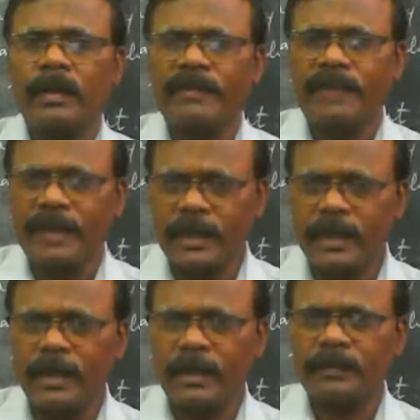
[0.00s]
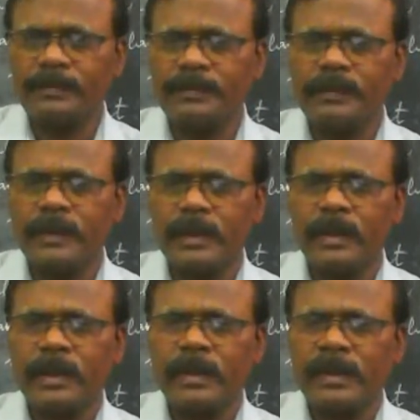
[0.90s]
Federal,
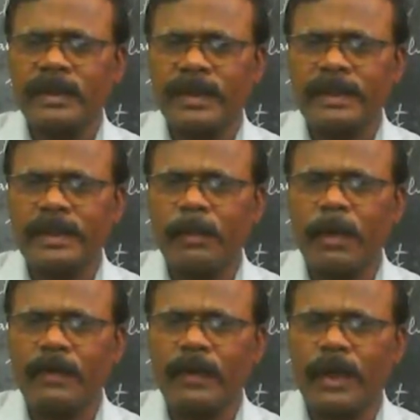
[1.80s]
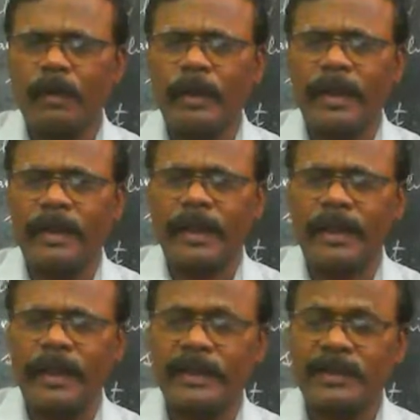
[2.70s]
the system of government,
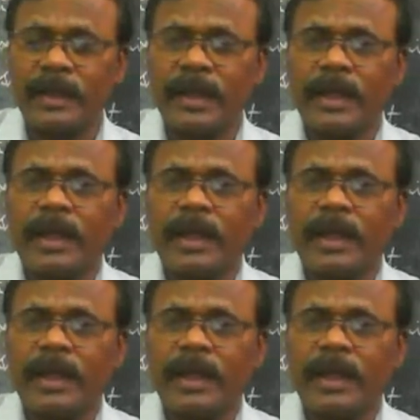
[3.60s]
that is,